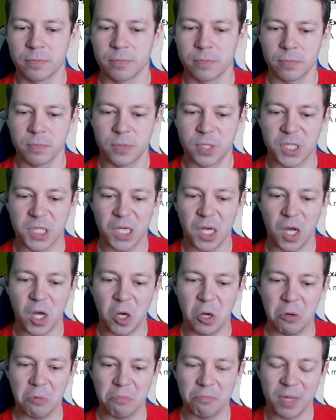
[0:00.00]

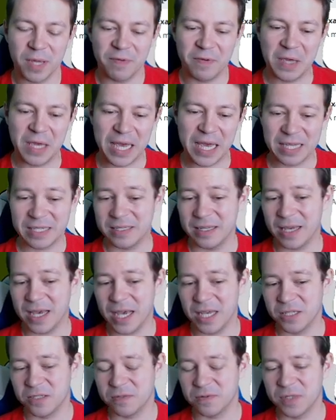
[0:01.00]
So if he has the
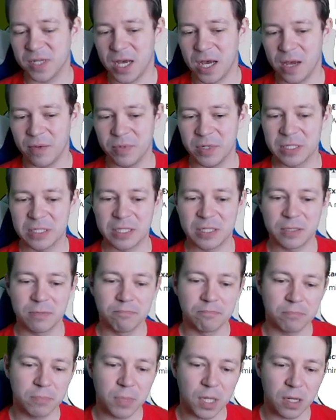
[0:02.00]
ace of diamonds,
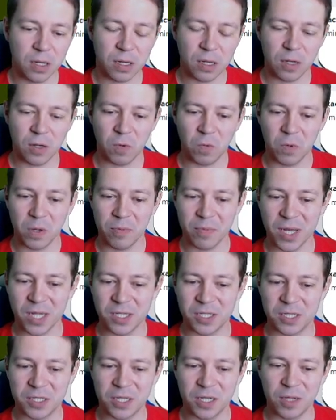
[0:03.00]
we might
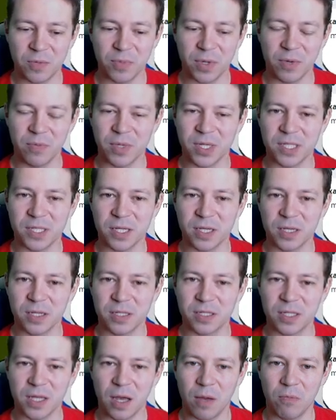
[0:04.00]
still be missing
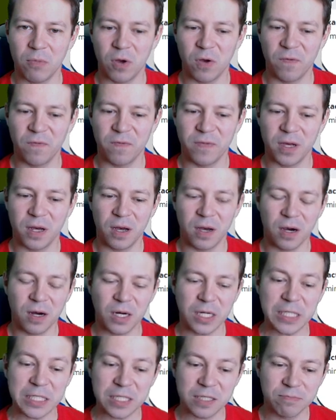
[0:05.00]
some of the
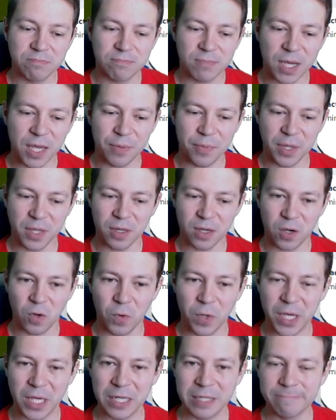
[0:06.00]
hearts, maybe the
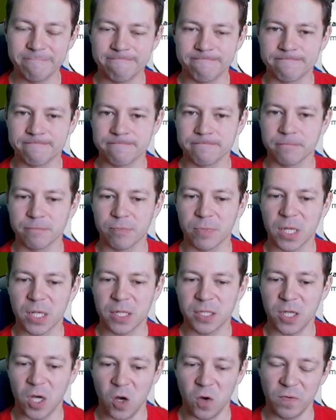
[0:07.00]
queen.
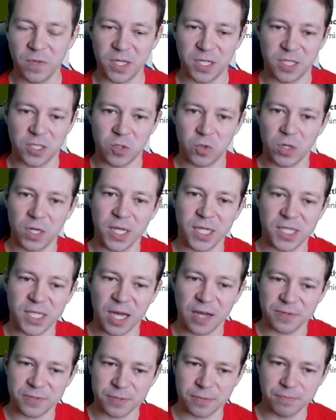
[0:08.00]
So this is really
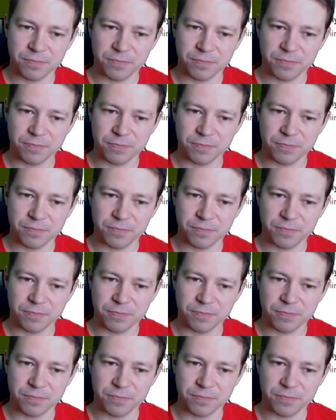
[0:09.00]
tough.